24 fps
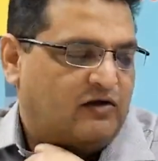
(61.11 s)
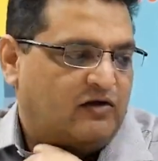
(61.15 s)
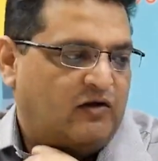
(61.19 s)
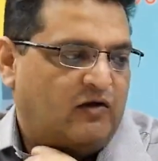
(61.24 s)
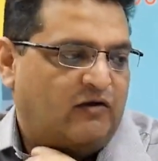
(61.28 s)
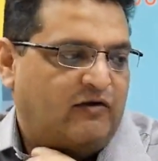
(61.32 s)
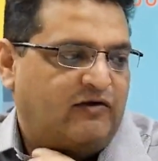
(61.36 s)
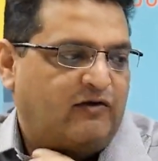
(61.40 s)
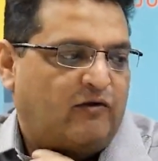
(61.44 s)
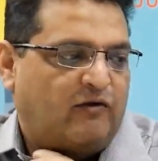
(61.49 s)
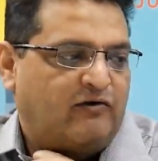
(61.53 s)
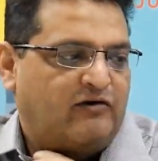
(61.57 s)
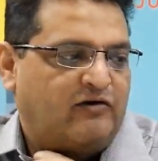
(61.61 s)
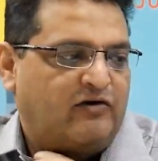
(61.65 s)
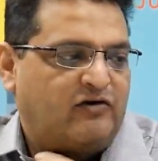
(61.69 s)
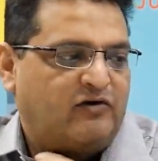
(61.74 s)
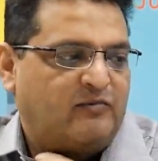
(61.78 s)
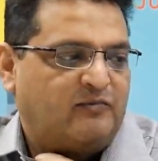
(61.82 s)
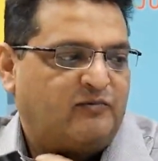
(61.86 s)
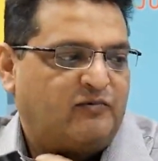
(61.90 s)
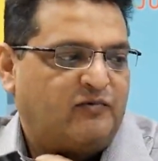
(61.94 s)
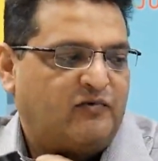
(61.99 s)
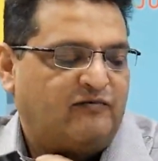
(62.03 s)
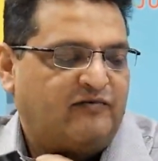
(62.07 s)
Now in order to
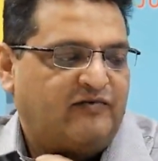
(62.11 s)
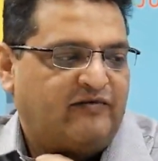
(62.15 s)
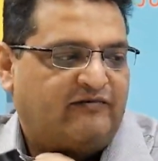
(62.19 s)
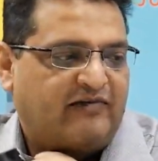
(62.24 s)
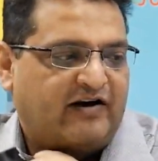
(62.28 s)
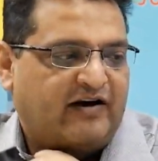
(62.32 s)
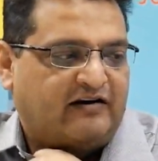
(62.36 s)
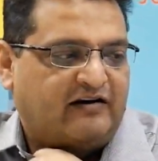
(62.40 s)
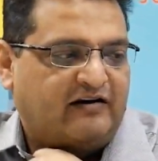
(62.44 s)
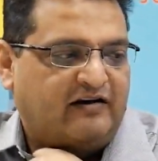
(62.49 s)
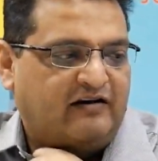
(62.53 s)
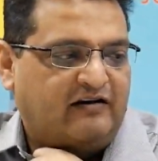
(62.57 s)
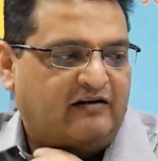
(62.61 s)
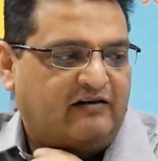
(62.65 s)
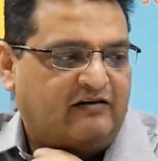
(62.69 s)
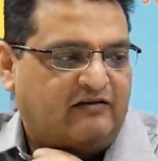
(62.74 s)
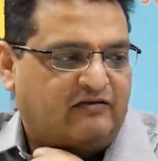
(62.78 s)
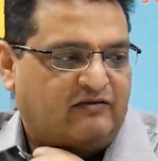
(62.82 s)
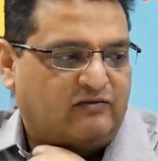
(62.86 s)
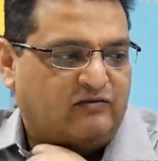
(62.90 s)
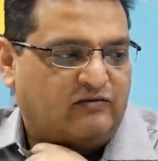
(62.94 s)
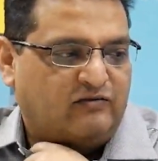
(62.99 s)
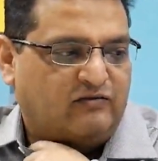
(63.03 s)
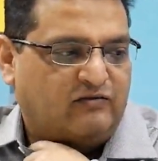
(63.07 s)
prove the fact and
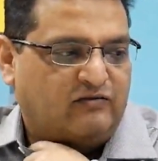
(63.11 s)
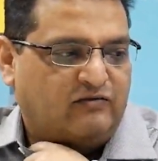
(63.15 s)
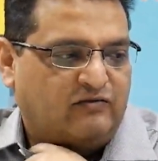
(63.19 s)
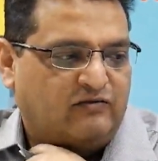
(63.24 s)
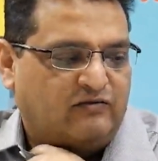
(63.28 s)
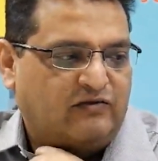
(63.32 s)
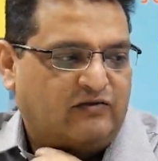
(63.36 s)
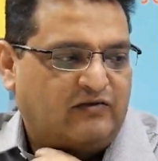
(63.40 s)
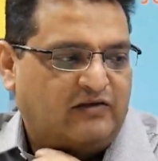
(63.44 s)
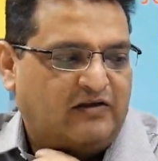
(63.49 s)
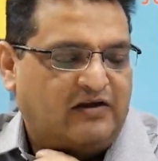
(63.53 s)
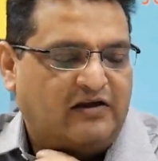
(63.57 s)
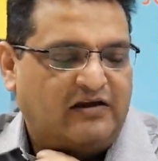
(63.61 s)
issue, the